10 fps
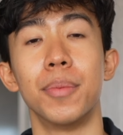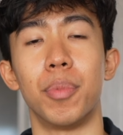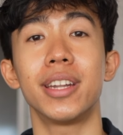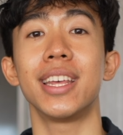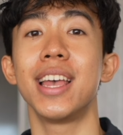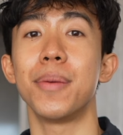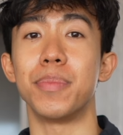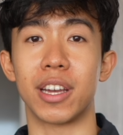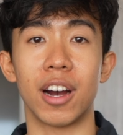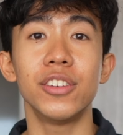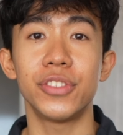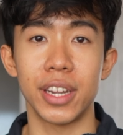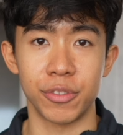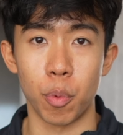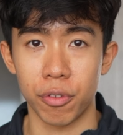But because
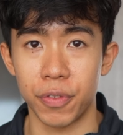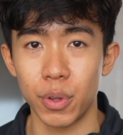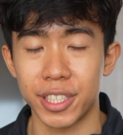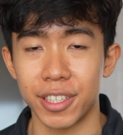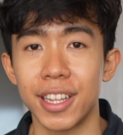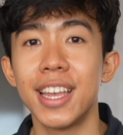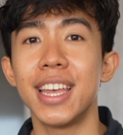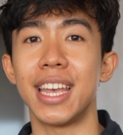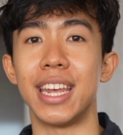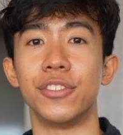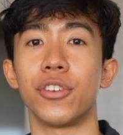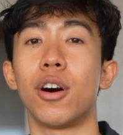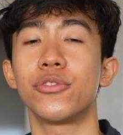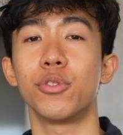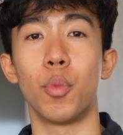it is more filtered, it is
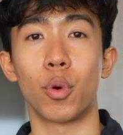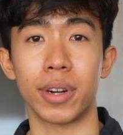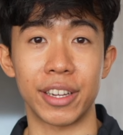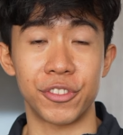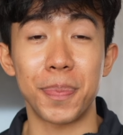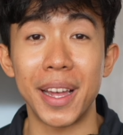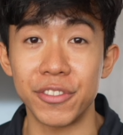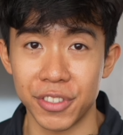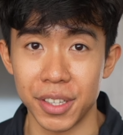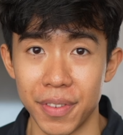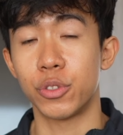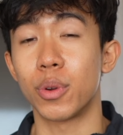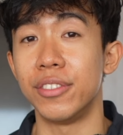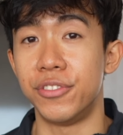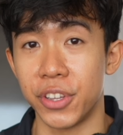also more expensive. So
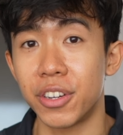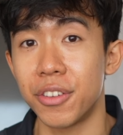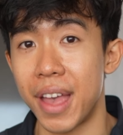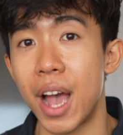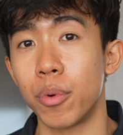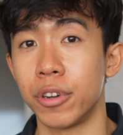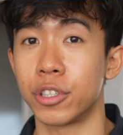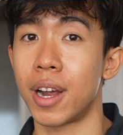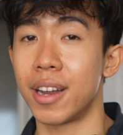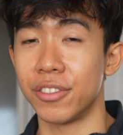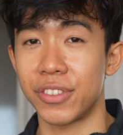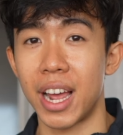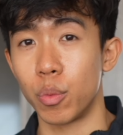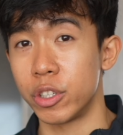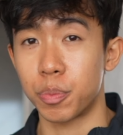consider that when you're trying to
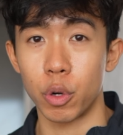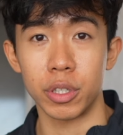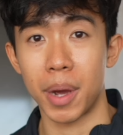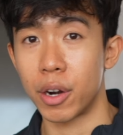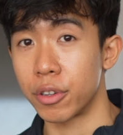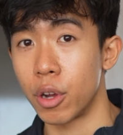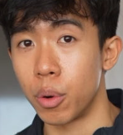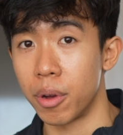decide which protein powder to go